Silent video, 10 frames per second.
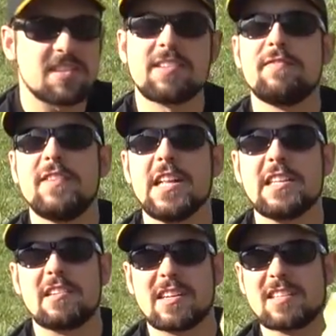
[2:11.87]
I can feel
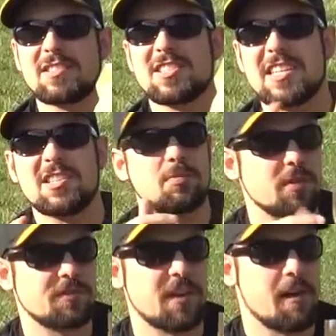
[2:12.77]
that they're like sticks
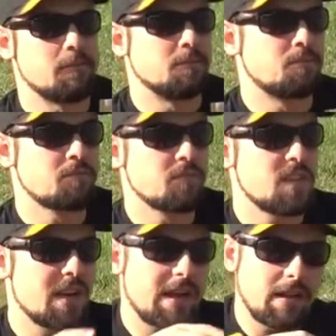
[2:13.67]
with
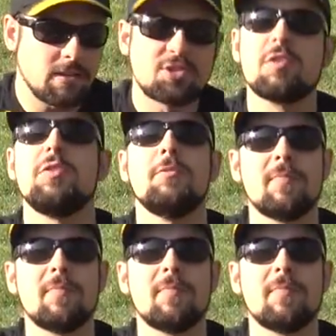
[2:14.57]
I'll show you.